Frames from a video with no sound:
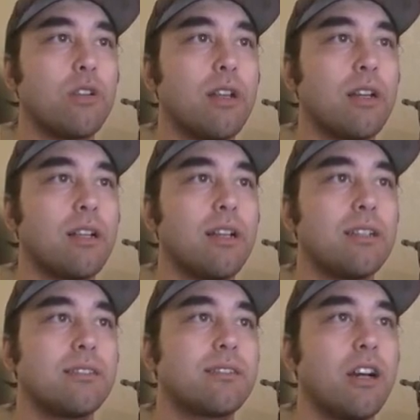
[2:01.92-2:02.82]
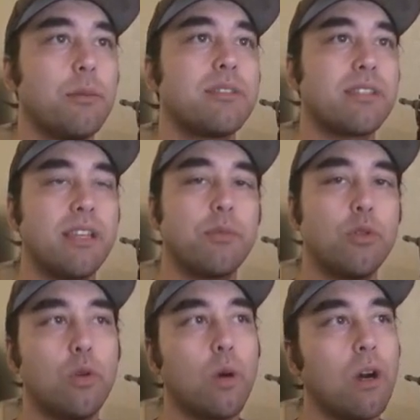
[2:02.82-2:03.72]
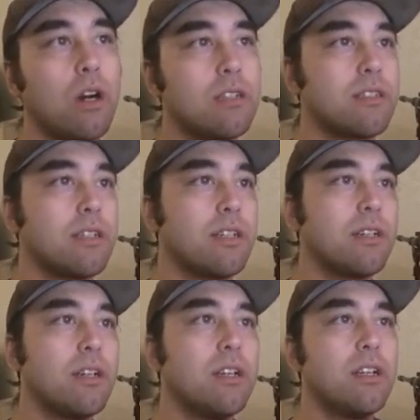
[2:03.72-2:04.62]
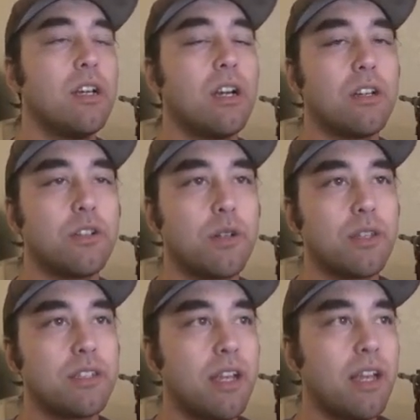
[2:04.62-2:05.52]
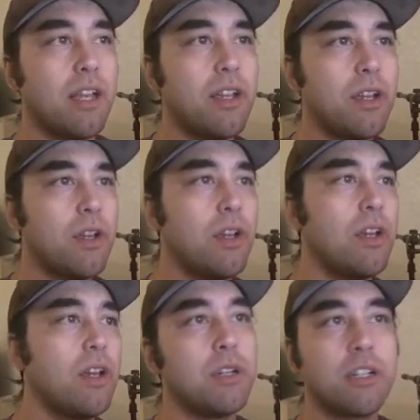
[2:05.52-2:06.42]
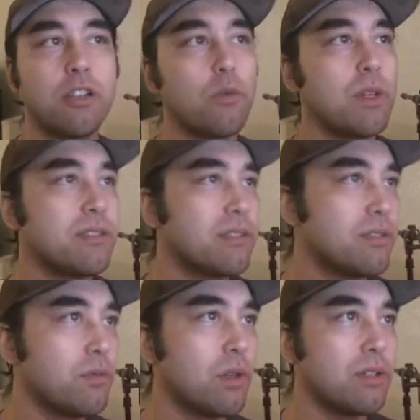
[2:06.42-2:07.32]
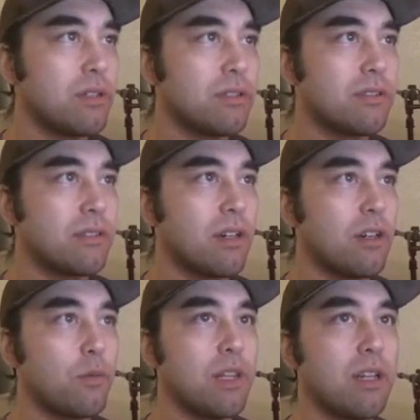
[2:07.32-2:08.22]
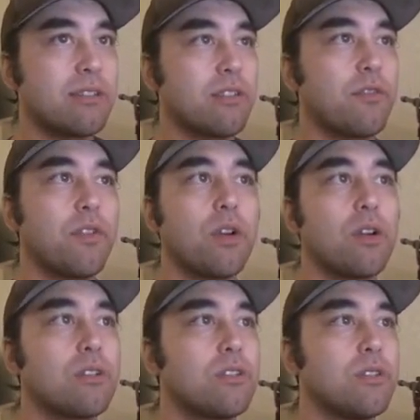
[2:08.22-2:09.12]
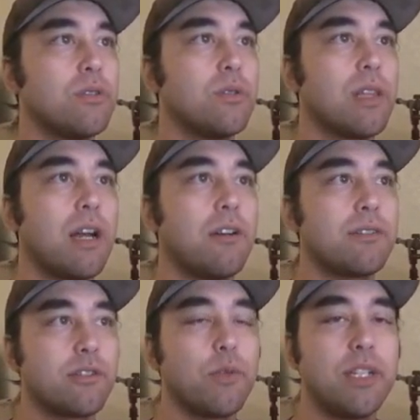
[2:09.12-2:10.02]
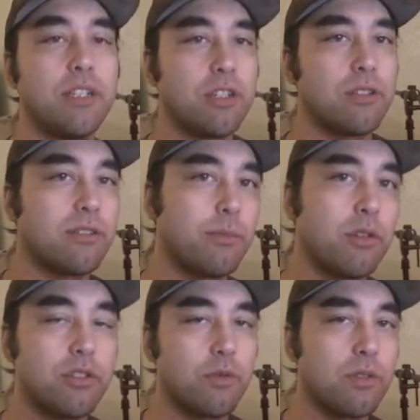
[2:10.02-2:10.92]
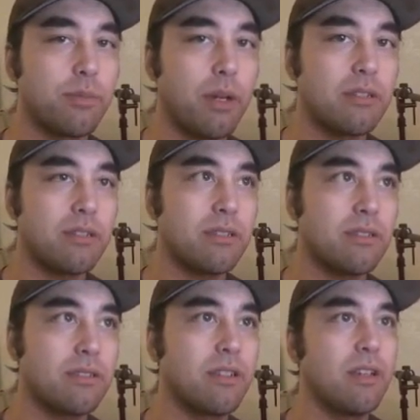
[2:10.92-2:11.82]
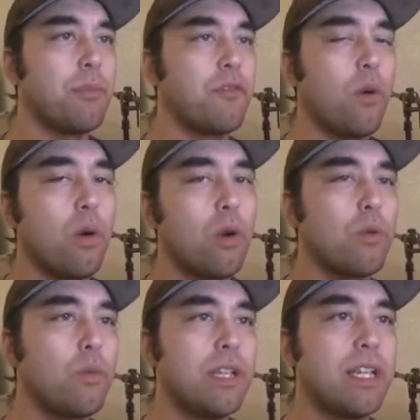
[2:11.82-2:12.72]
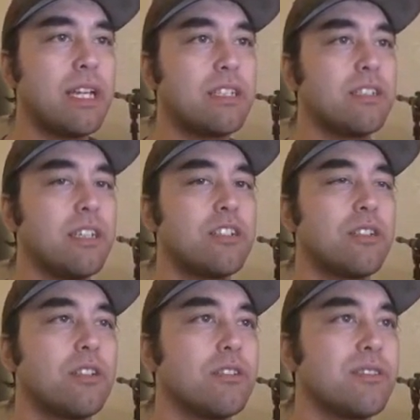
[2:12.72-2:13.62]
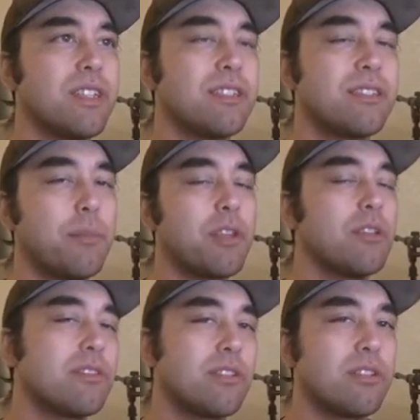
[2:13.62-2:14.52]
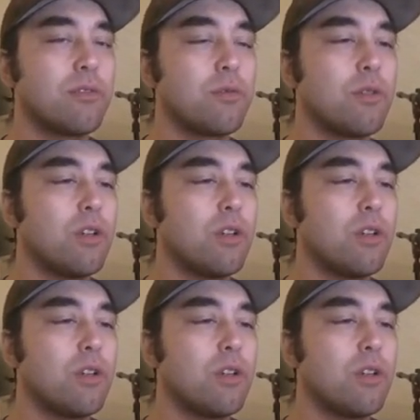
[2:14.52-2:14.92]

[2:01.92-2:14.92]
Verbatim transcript: glands to help us keep cool while hunting uh, during the day. Another reason was uh, we lost our fur to allow us to read each other's emotional responses. Before we get into each of those, and some of those are